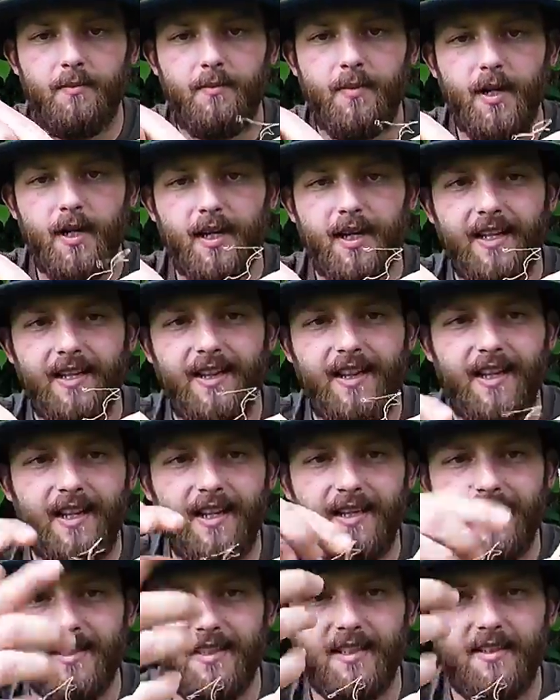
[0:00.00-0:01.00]
about like
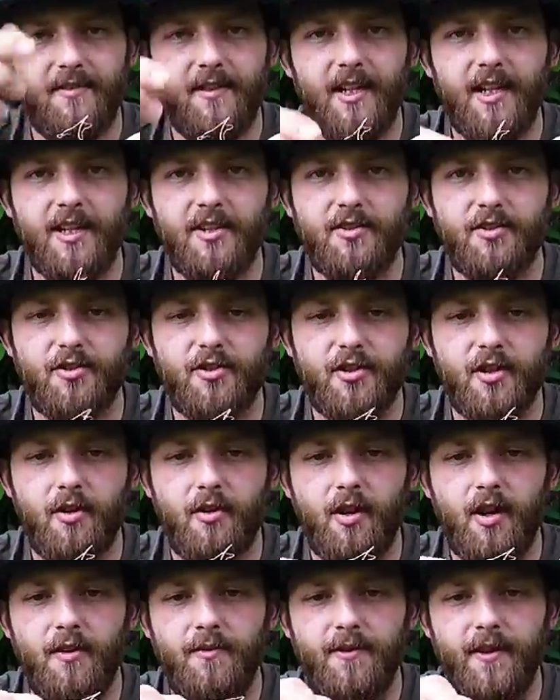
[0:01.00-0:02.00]
that, just leave an inch or so
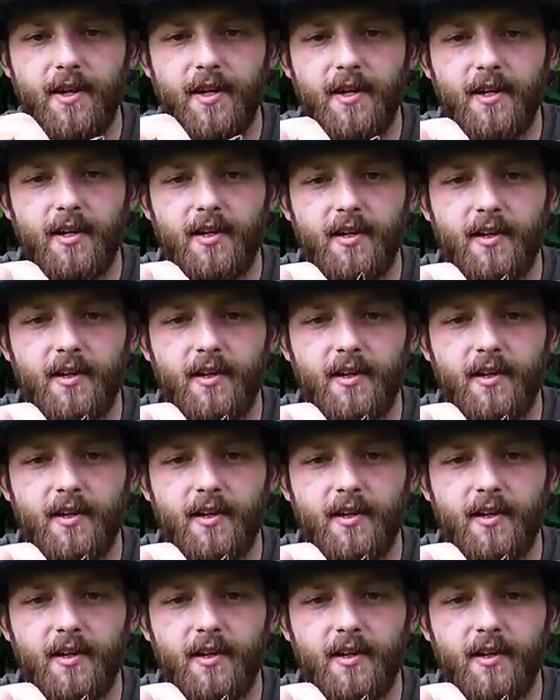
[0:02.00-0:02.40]
off there.